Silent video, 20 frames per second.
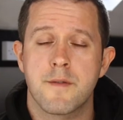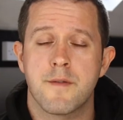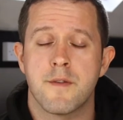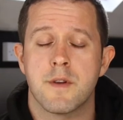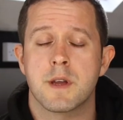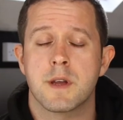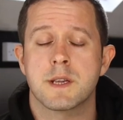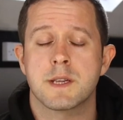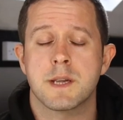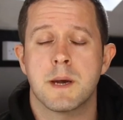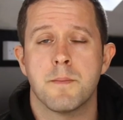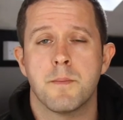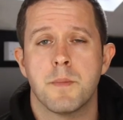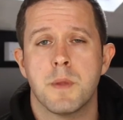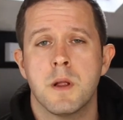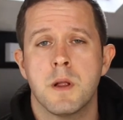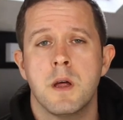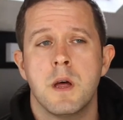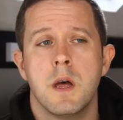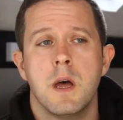for
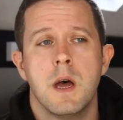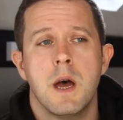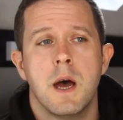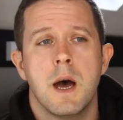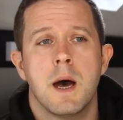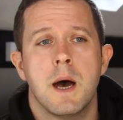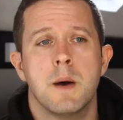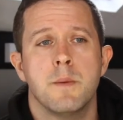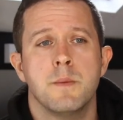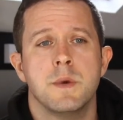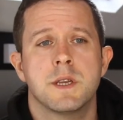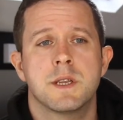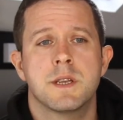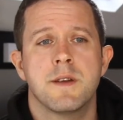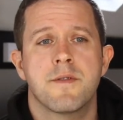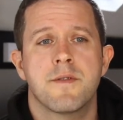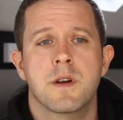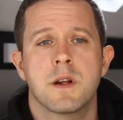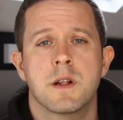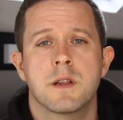example, it's
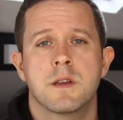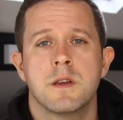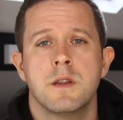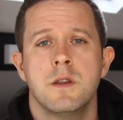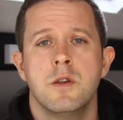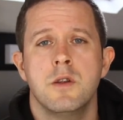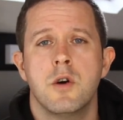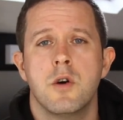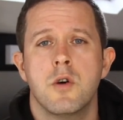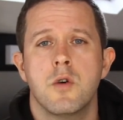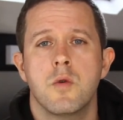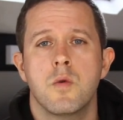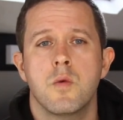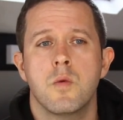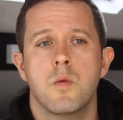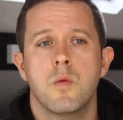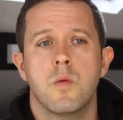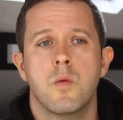difficult to know